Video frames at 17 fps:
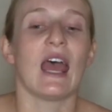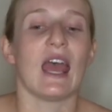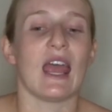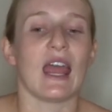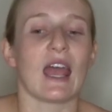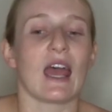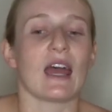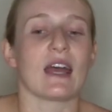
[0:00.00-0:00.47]

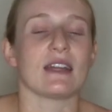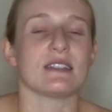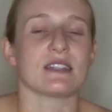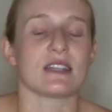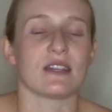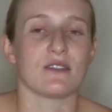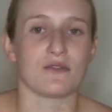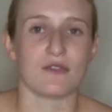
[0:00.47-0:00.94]

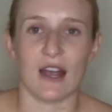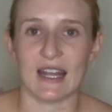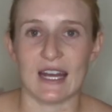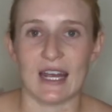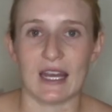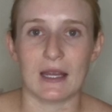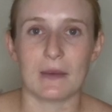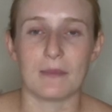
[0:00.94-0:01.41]
and
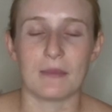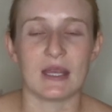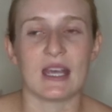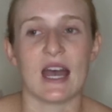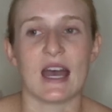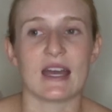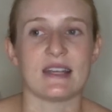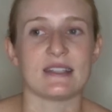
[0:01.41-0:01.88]
writing,
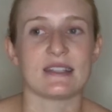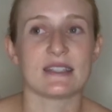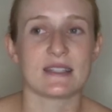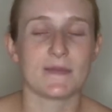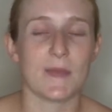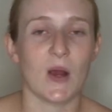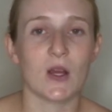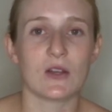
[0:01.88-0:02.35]
because
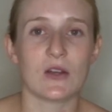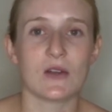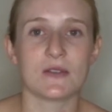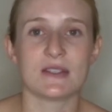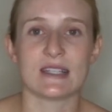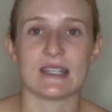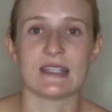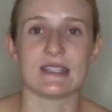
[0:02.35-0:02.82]

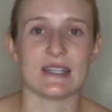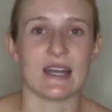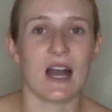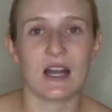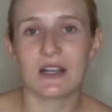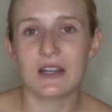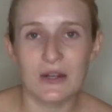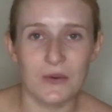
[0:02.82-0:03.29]
SparkNotes is
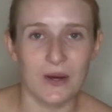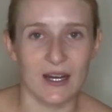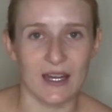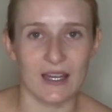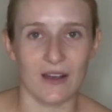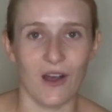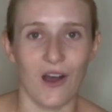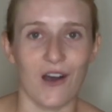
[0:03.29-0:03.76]
not gonna
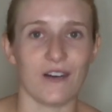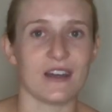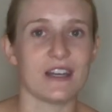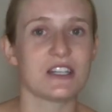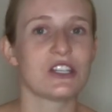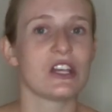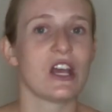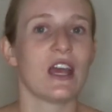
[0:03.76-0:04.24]
work in
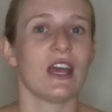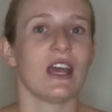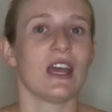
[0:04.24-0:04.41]
college.